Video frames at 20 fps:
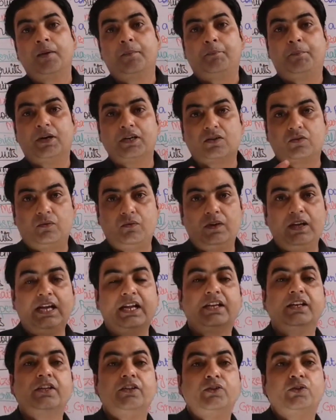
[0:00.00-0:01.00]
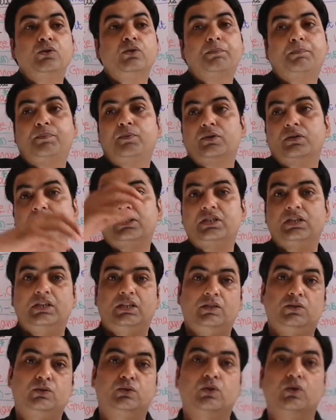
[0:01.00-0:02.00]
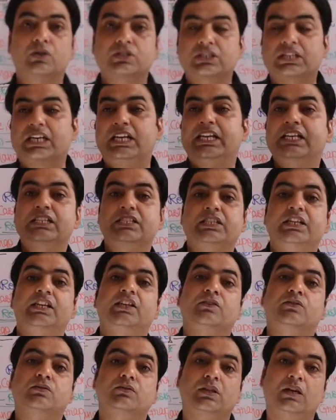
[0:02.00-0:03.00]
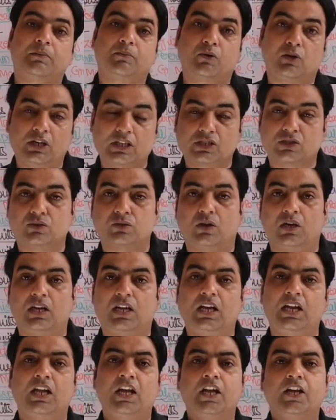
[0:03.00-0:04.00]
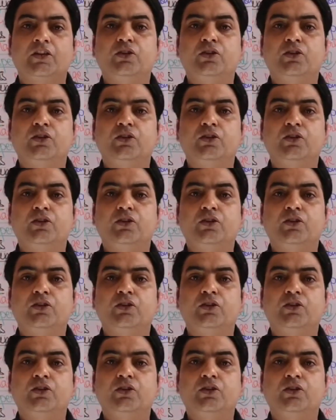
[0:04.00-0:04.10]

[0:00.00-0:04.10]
But when you put those grains into the moist soil,